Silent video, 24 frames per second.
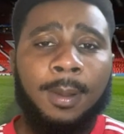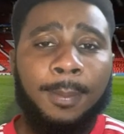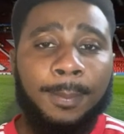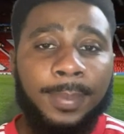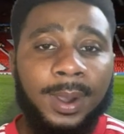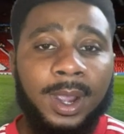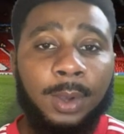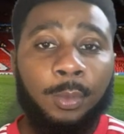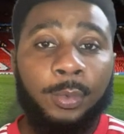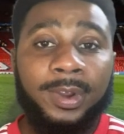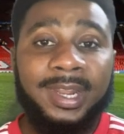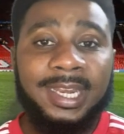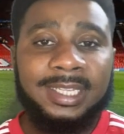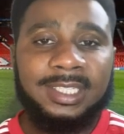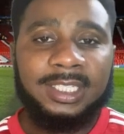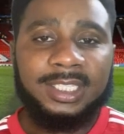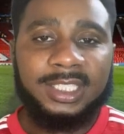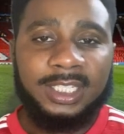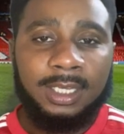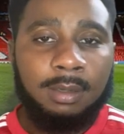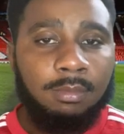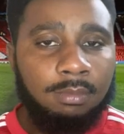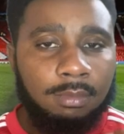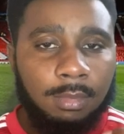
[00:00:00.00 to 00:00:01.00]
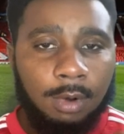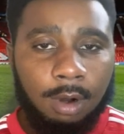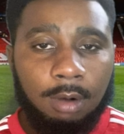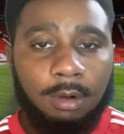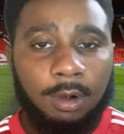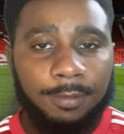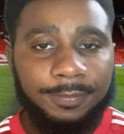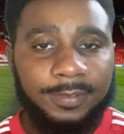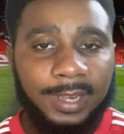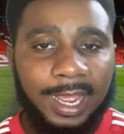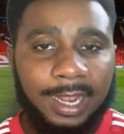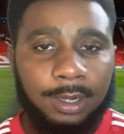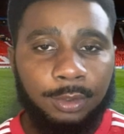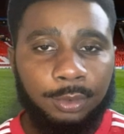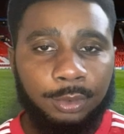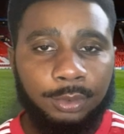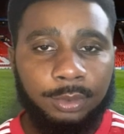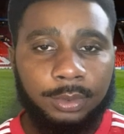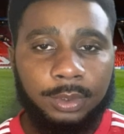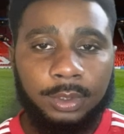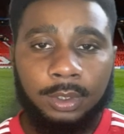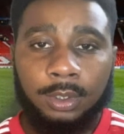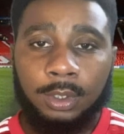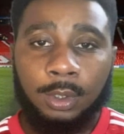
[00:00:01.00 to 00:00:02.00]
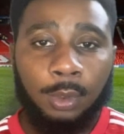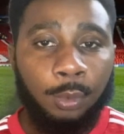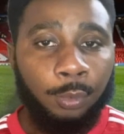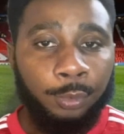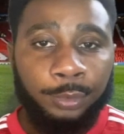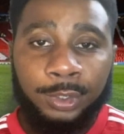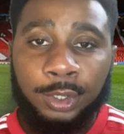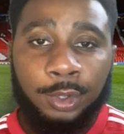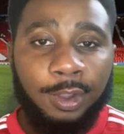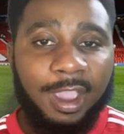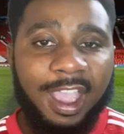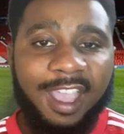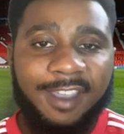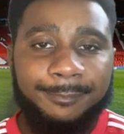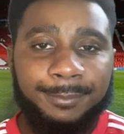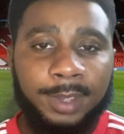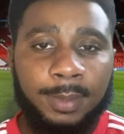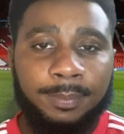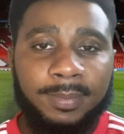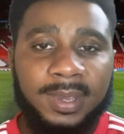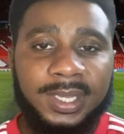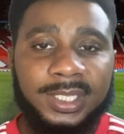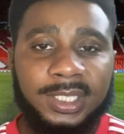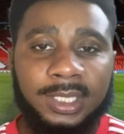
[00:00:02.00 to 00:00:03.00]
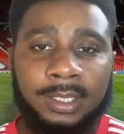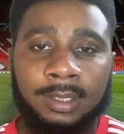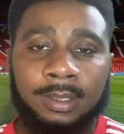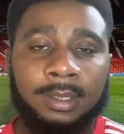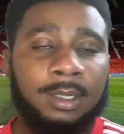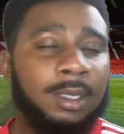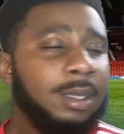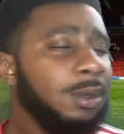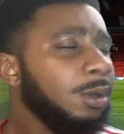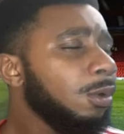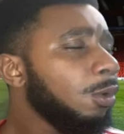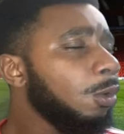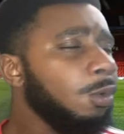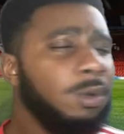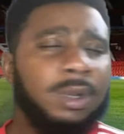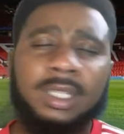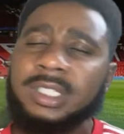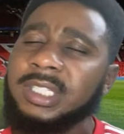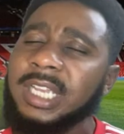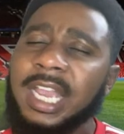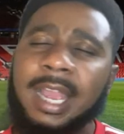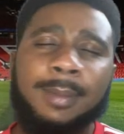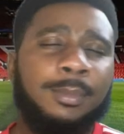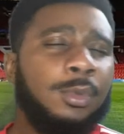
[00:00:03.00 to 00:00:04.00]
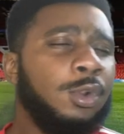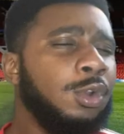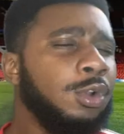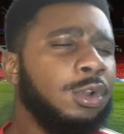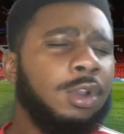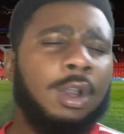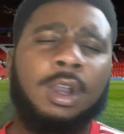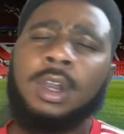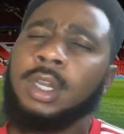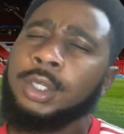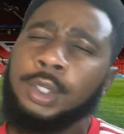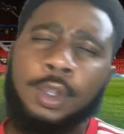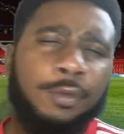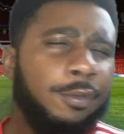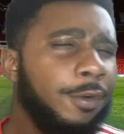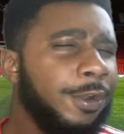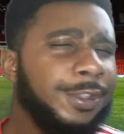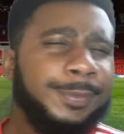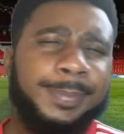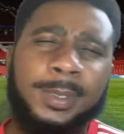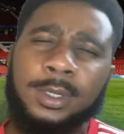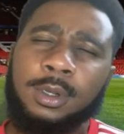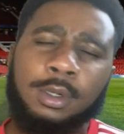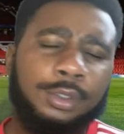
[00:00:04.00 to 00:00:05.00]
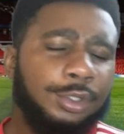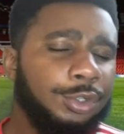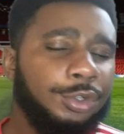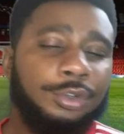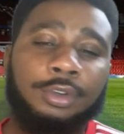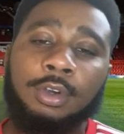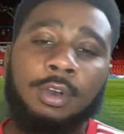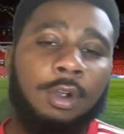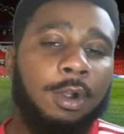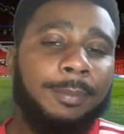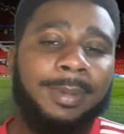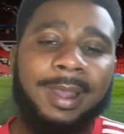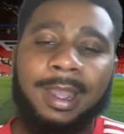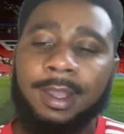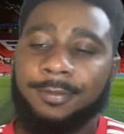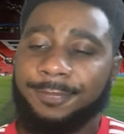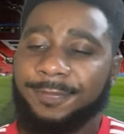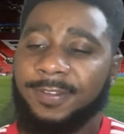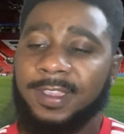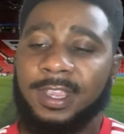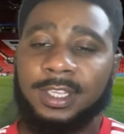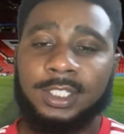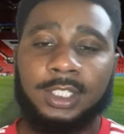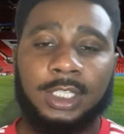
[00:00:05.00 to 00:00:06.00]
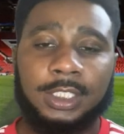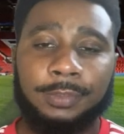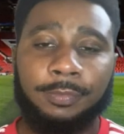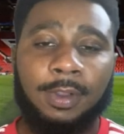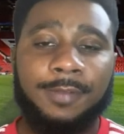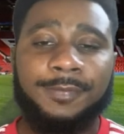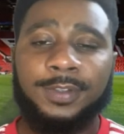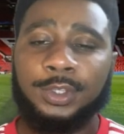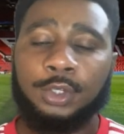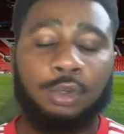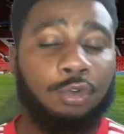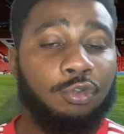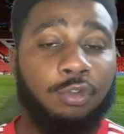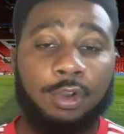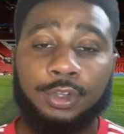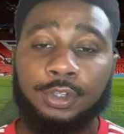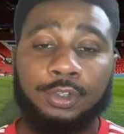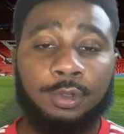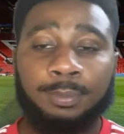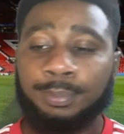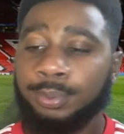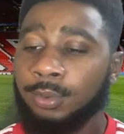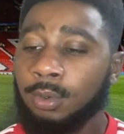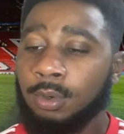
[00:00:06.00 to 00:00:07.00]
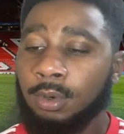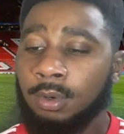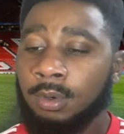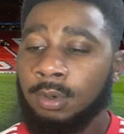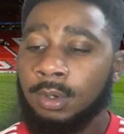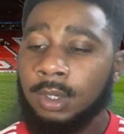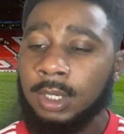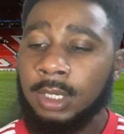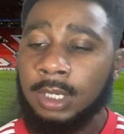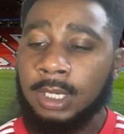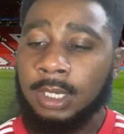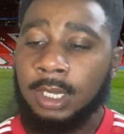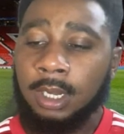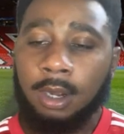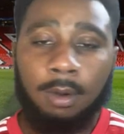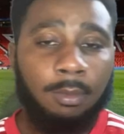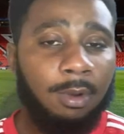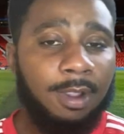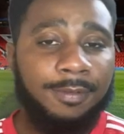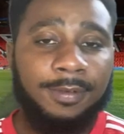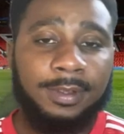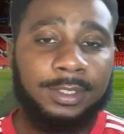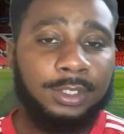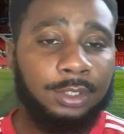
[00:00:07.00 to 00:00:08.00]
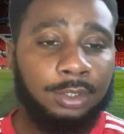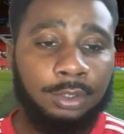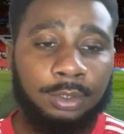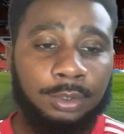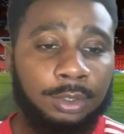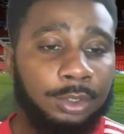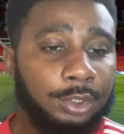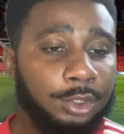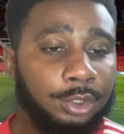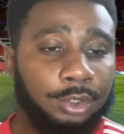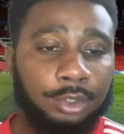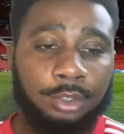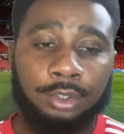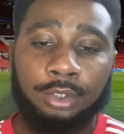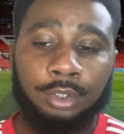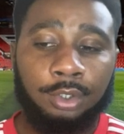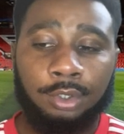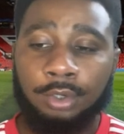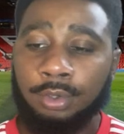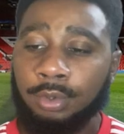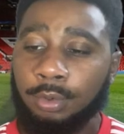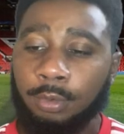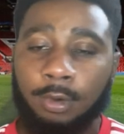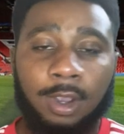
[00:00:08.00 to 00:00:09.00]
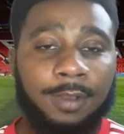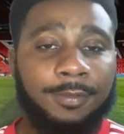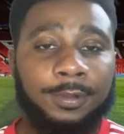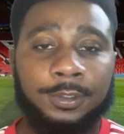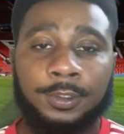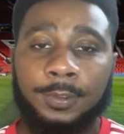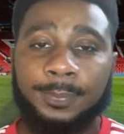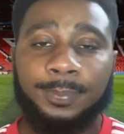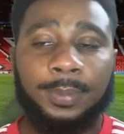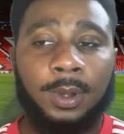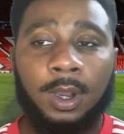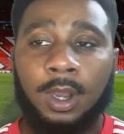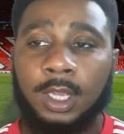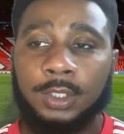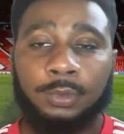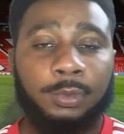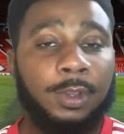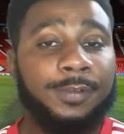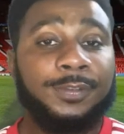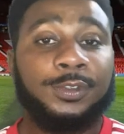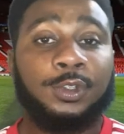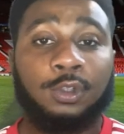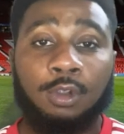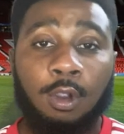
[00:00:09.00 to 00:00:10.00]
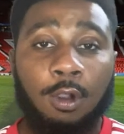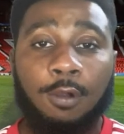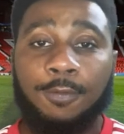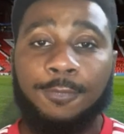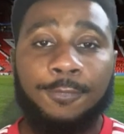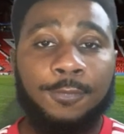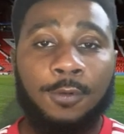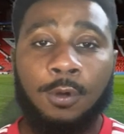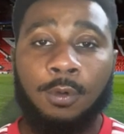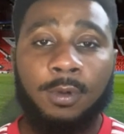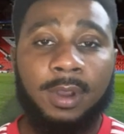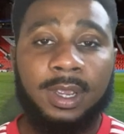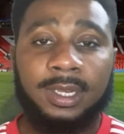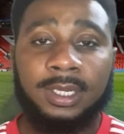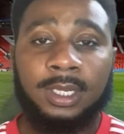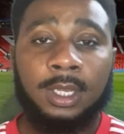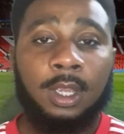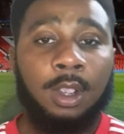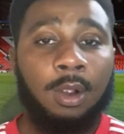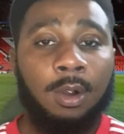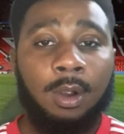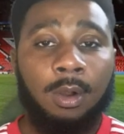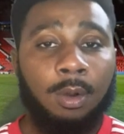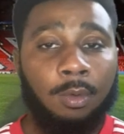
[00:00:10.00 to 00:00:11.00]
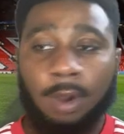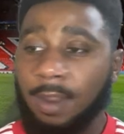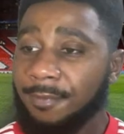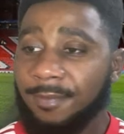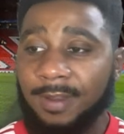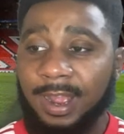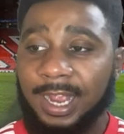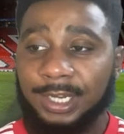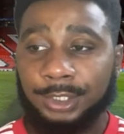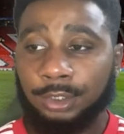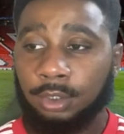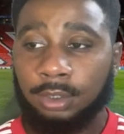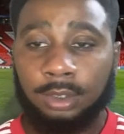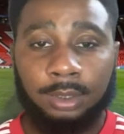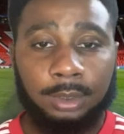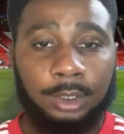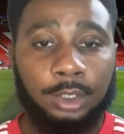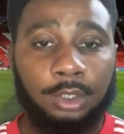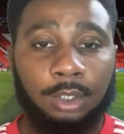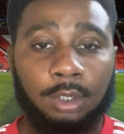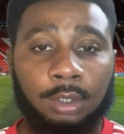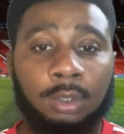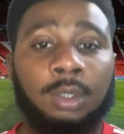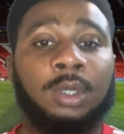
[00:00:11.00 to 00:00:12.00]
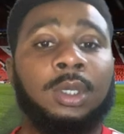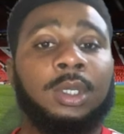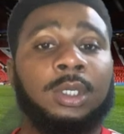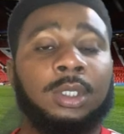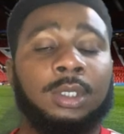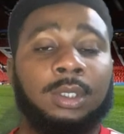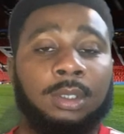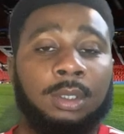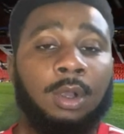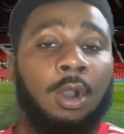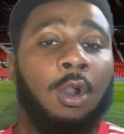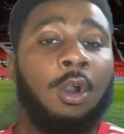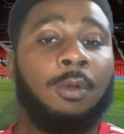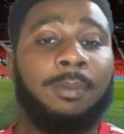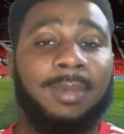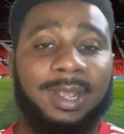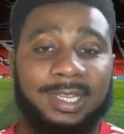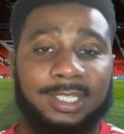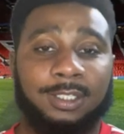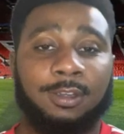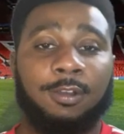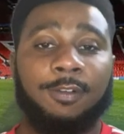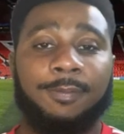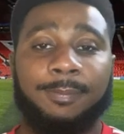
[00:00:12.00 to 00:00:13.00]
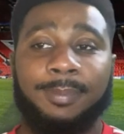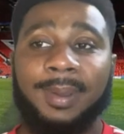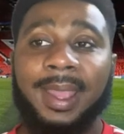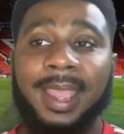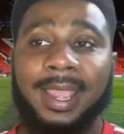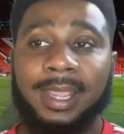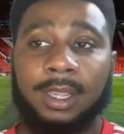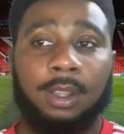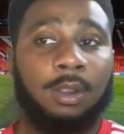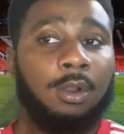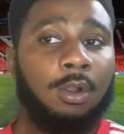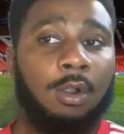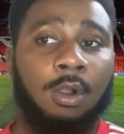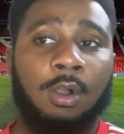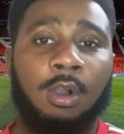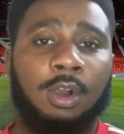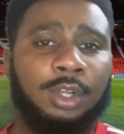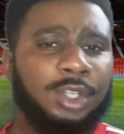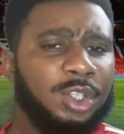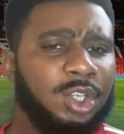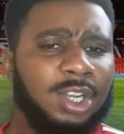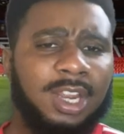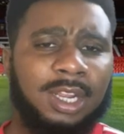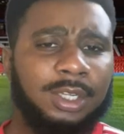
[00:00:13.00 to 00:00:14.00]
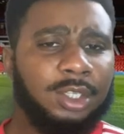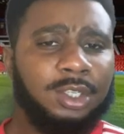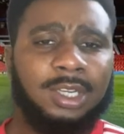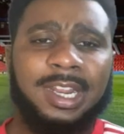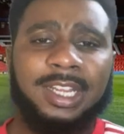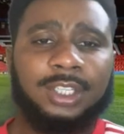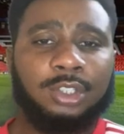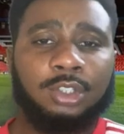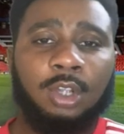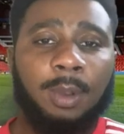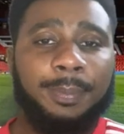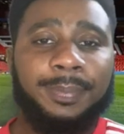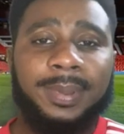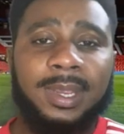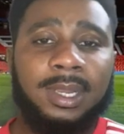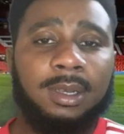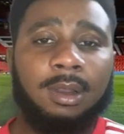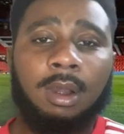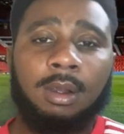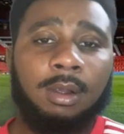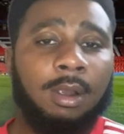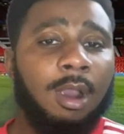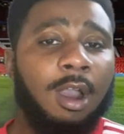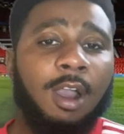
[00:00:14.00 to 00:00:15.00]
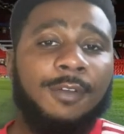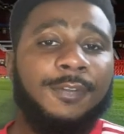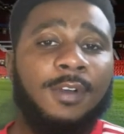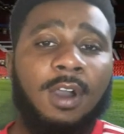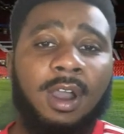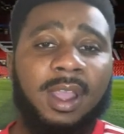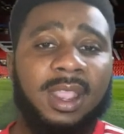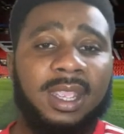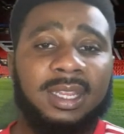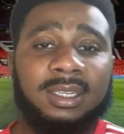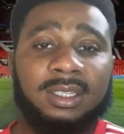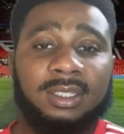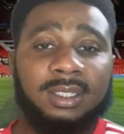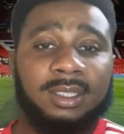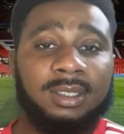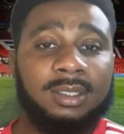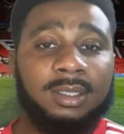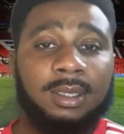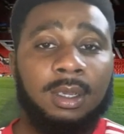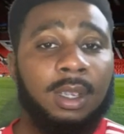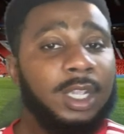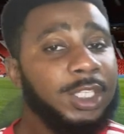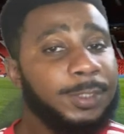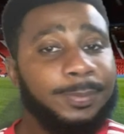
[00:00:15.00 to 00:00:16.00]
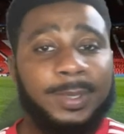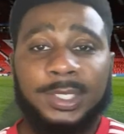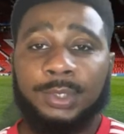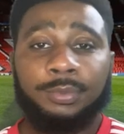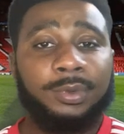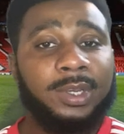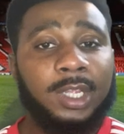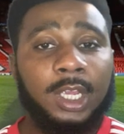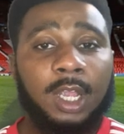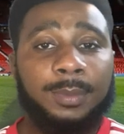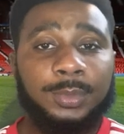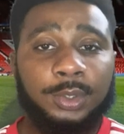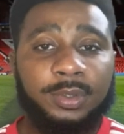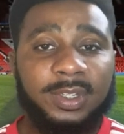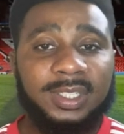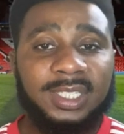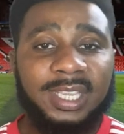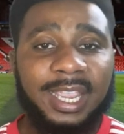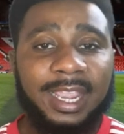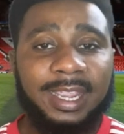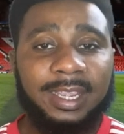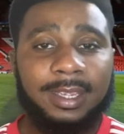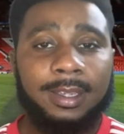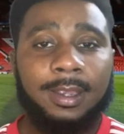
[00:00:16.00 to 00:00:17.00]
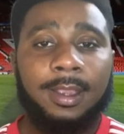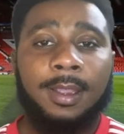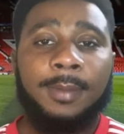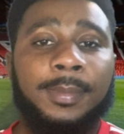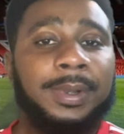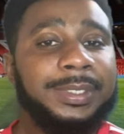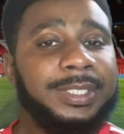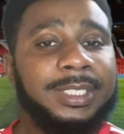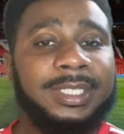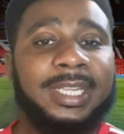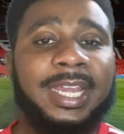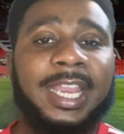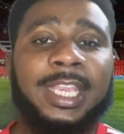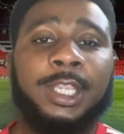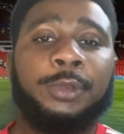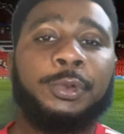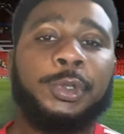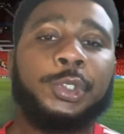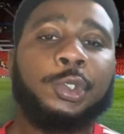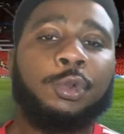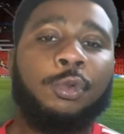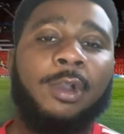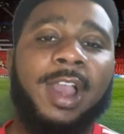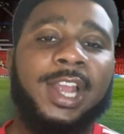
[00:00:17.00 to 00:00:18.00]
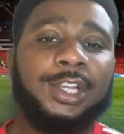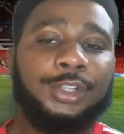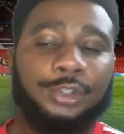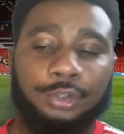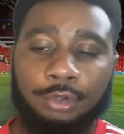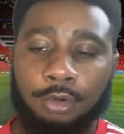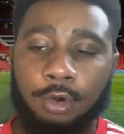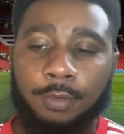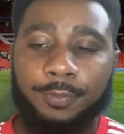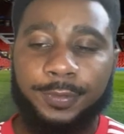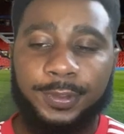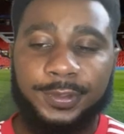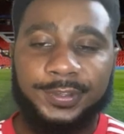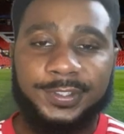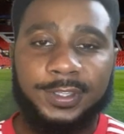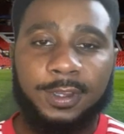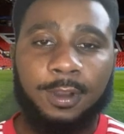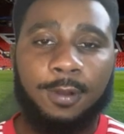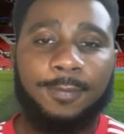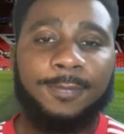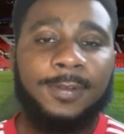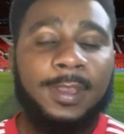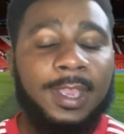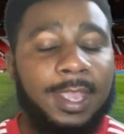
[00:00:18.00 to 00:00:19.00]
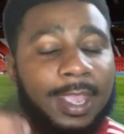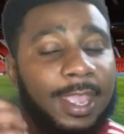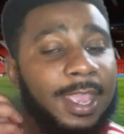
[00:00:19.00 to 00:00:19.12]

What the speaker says: But we need to see more of that, Luke. You have been missing all the time, Luke. You've always been unsure about things, whether to cross the ball, whether to shoot, whether to pass, whether to go forward, whether I should, you know, hold myself back, or should I stop being half-hearted, especially when it comes to attack. But today, you was quite sure of yourself.